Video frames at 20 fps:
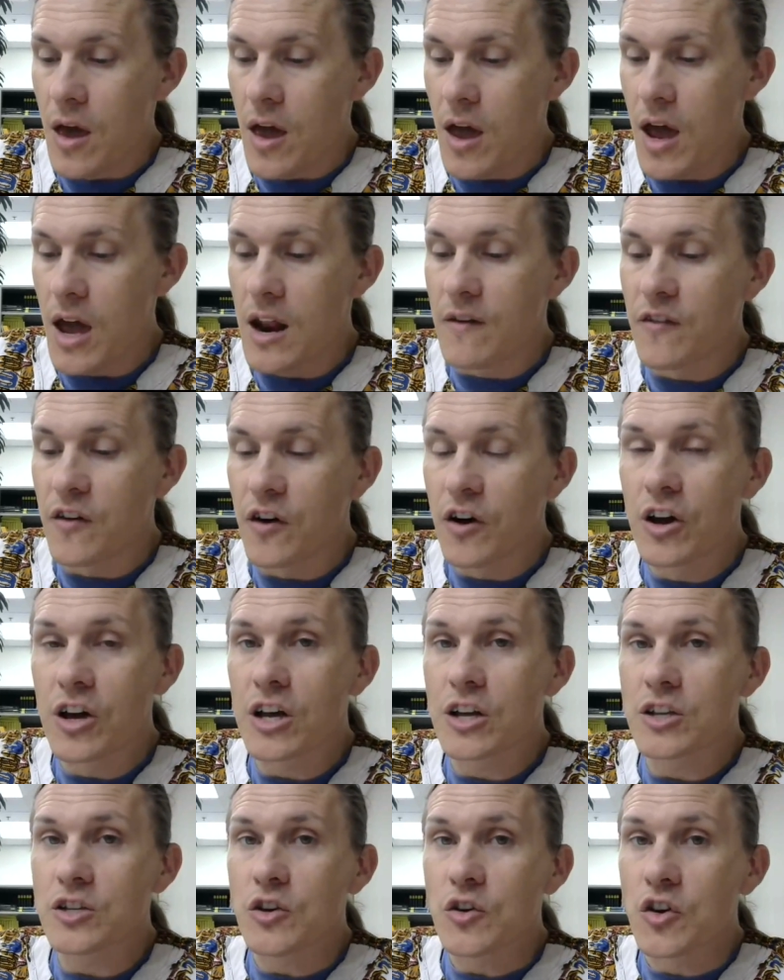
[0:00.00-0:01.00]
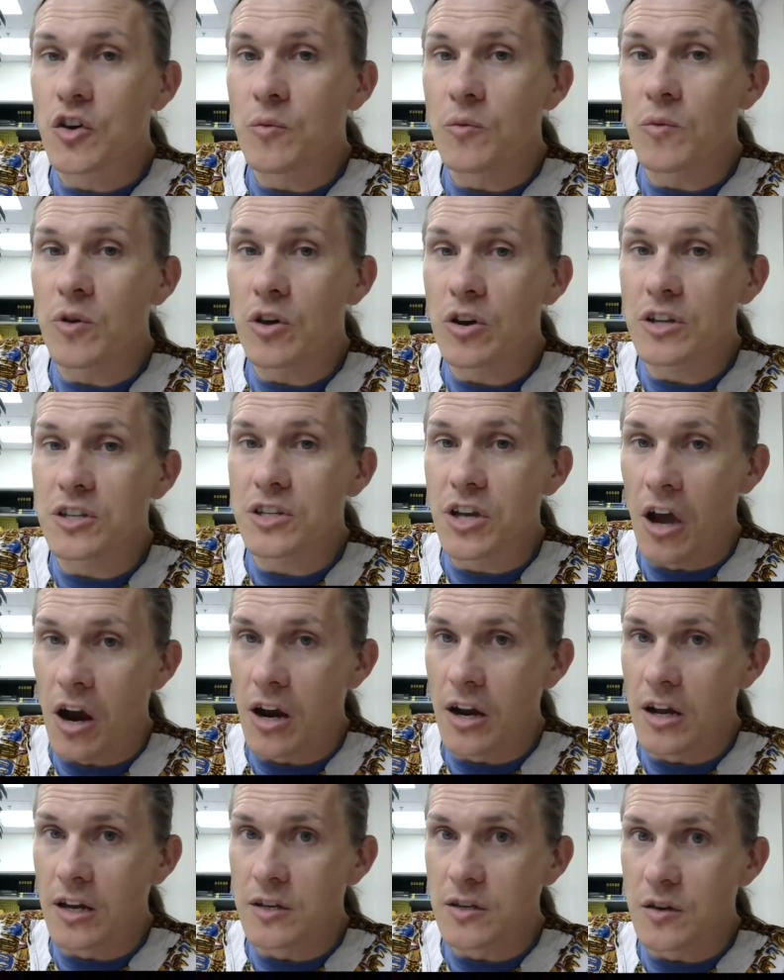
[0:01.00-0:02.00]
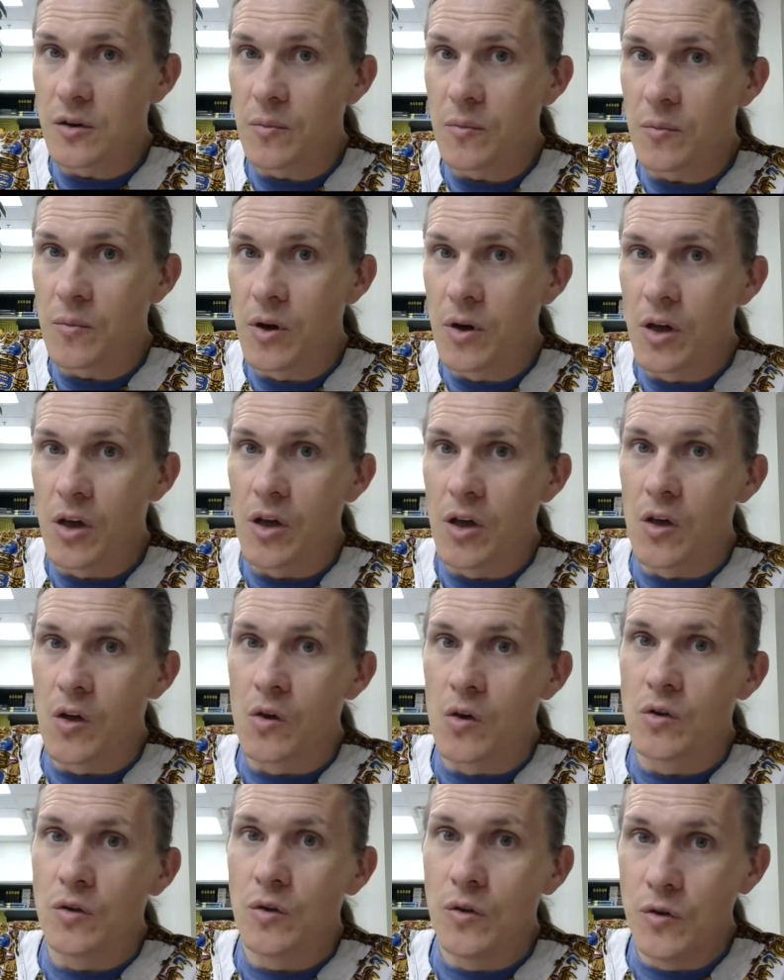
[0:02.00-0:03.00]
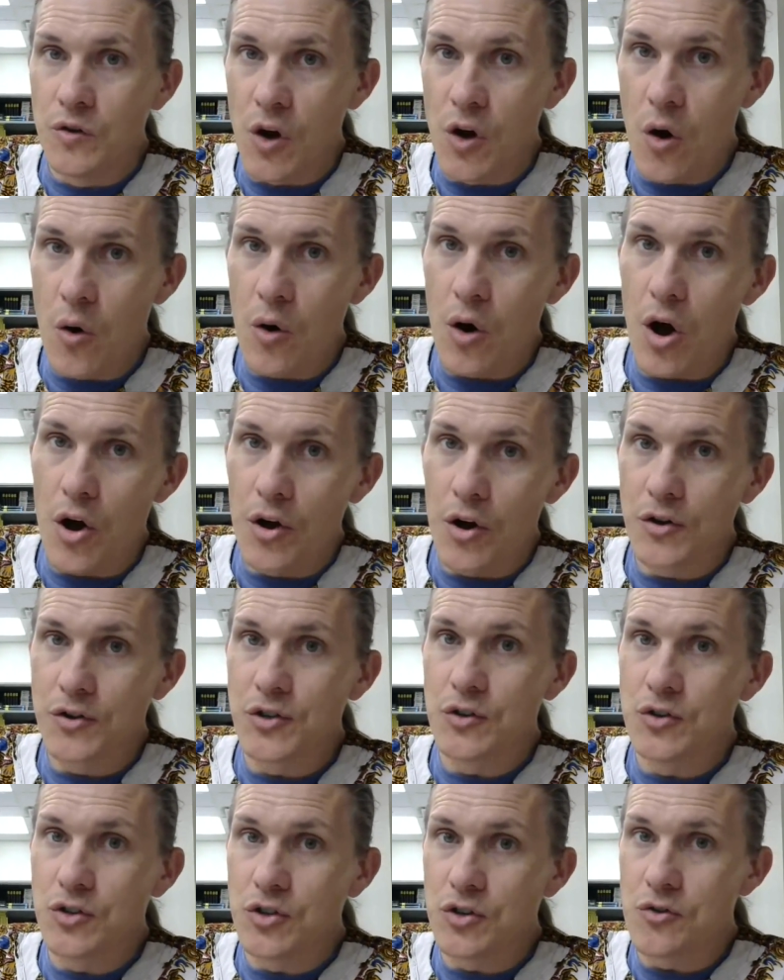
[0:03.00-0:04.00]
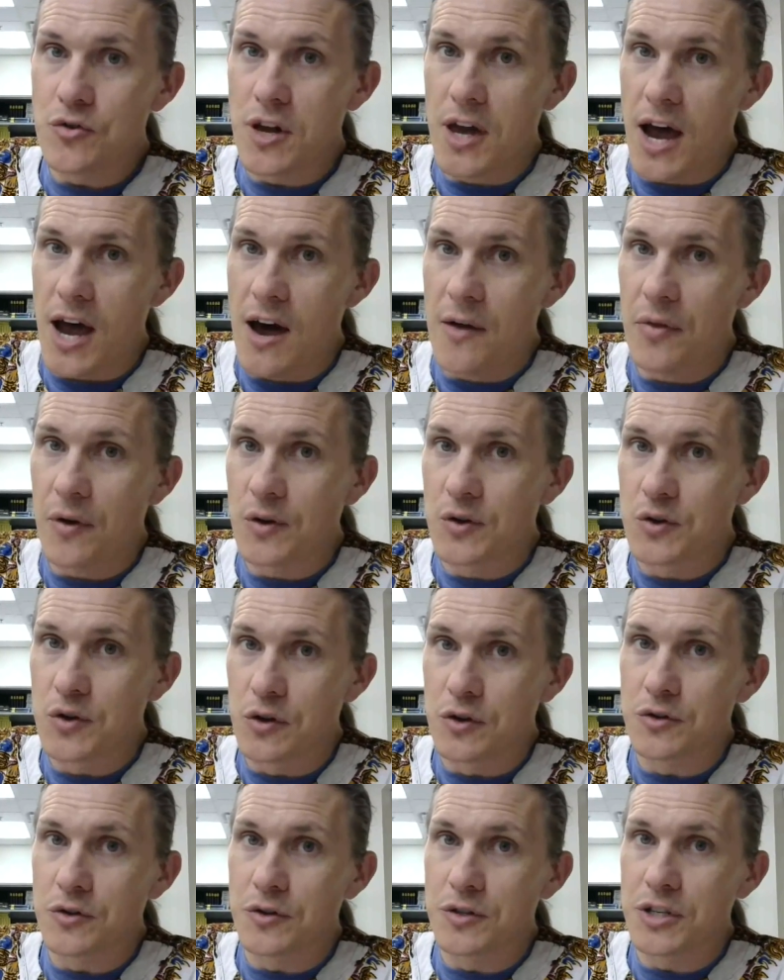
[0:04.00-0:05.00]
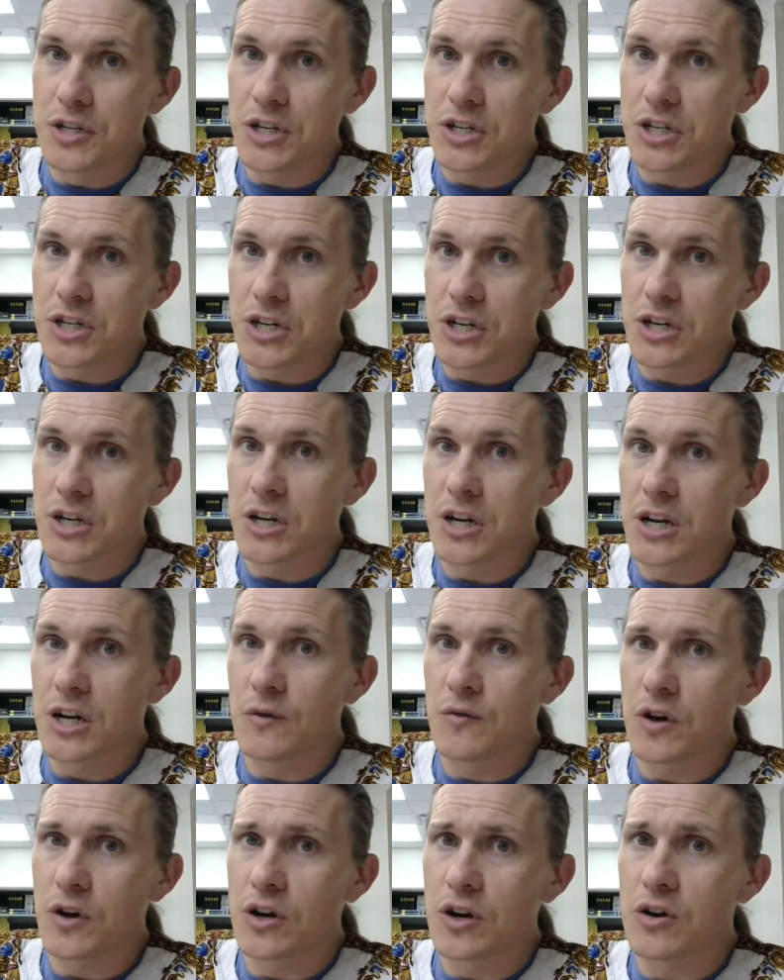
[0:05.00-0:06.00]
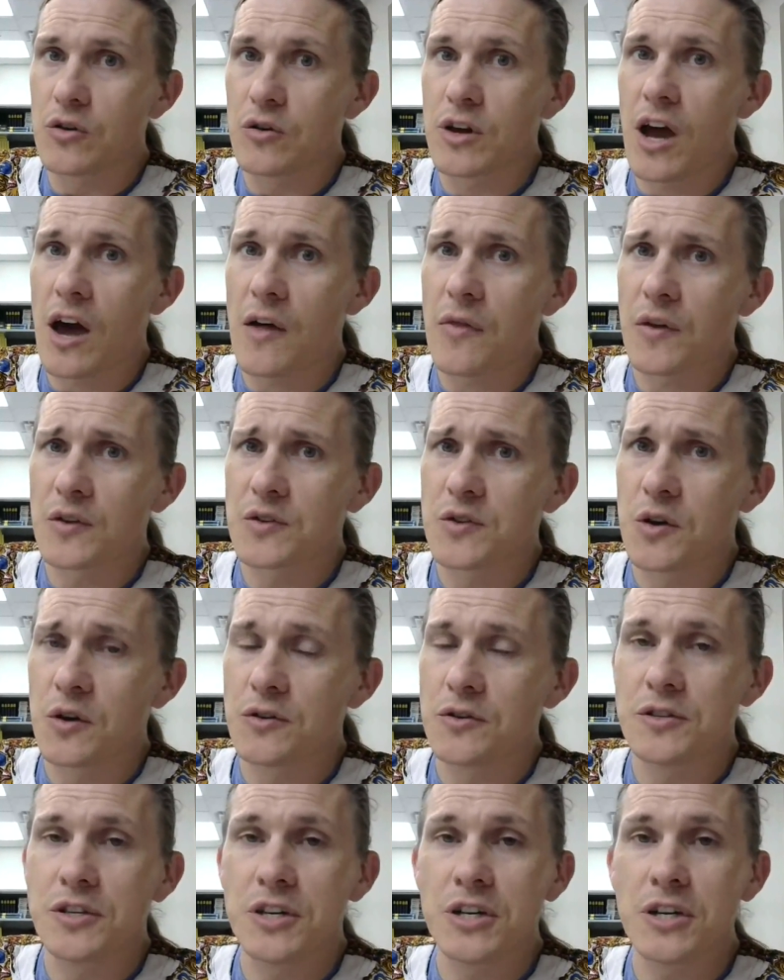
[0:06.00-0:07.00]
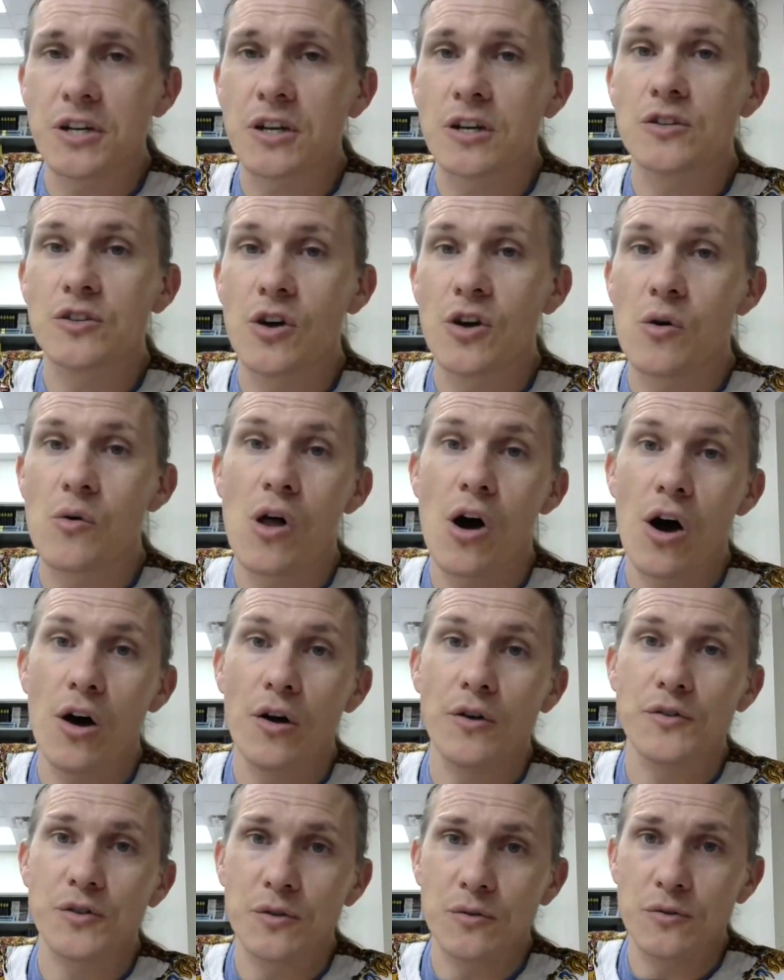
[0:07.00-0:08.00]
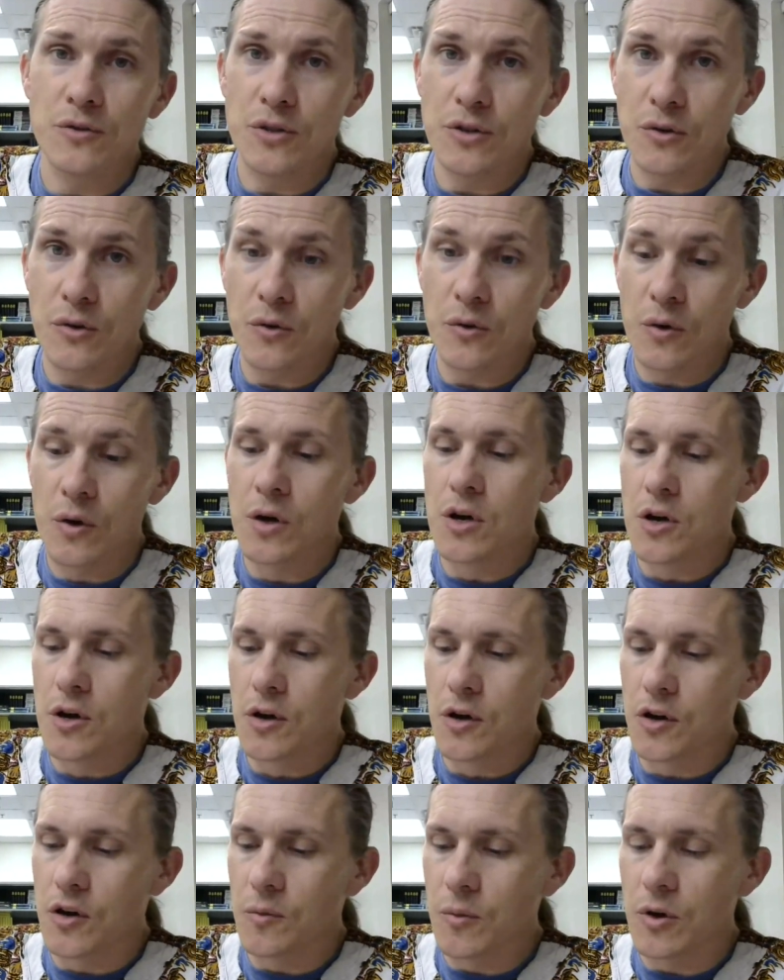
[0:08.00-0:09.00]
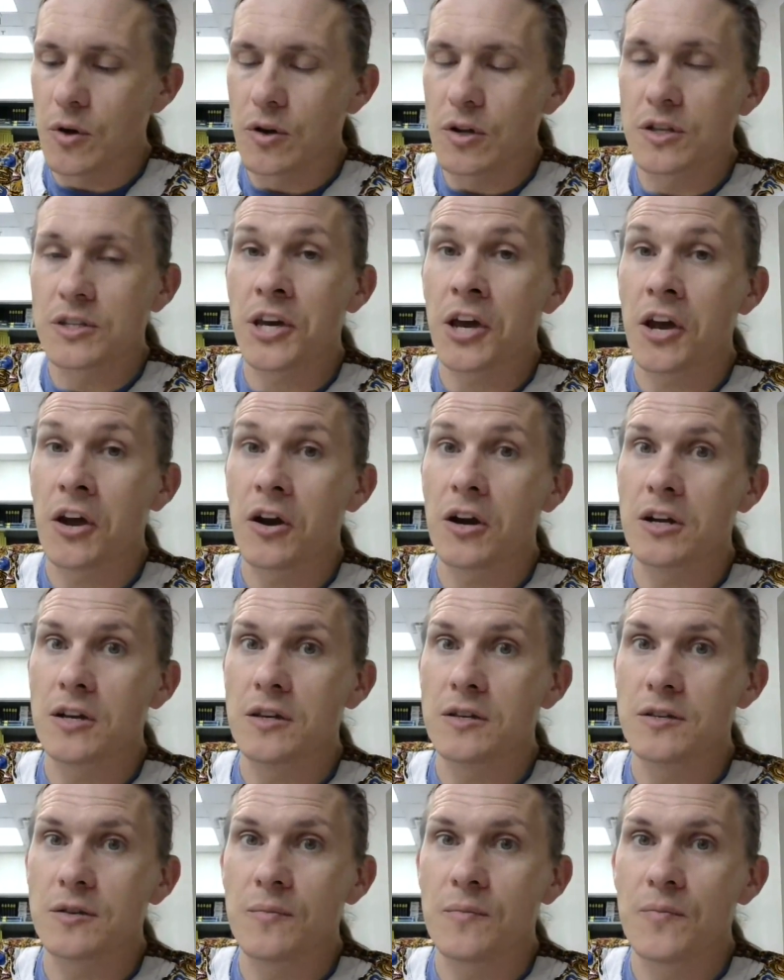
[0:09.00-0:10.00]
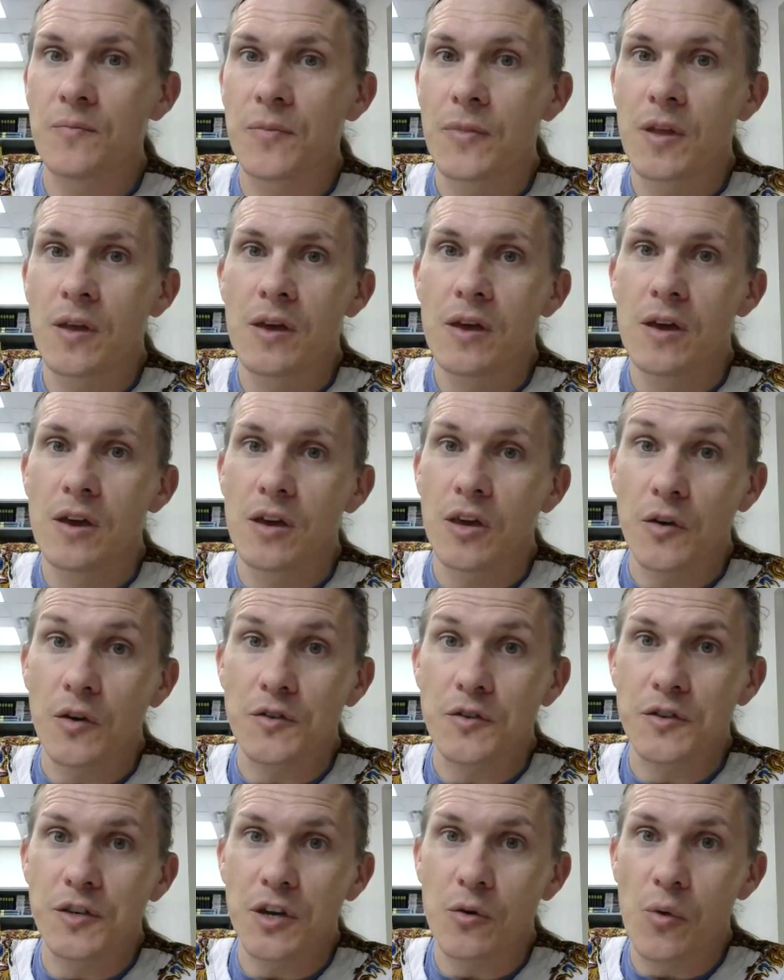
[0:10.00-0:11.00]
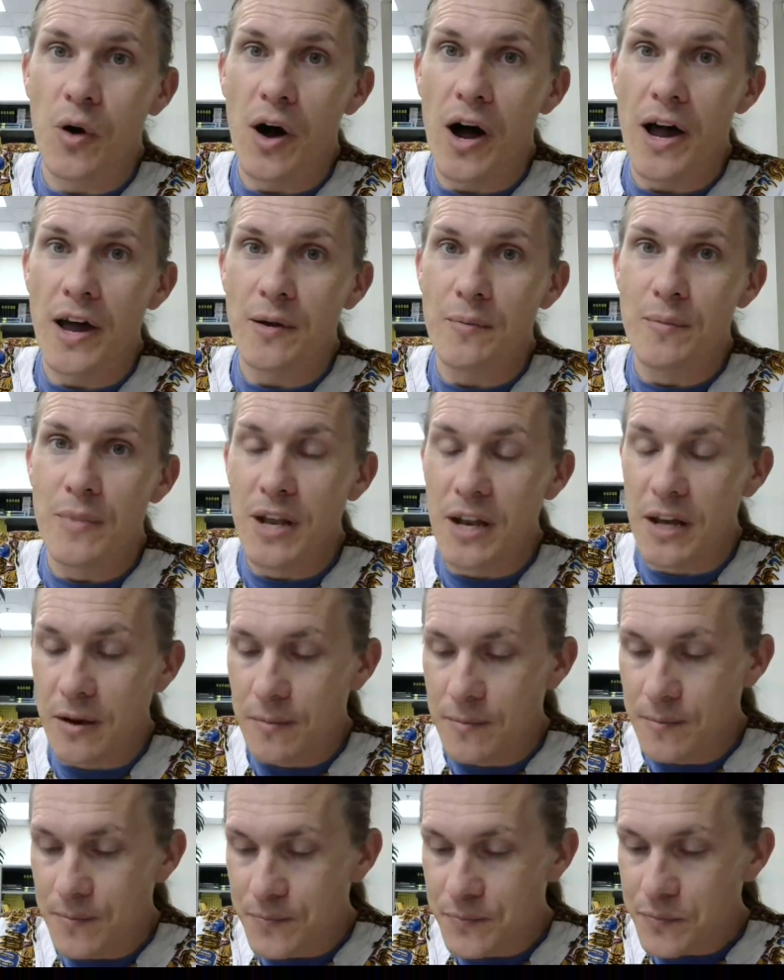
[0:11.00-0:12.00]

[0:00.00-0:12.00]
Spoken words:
And if you're going to do communitarianism, don't also do Catholic social teaching. And if you're going to do Catholic social teaching, don't also do communitarianism. You'll see why in a minute.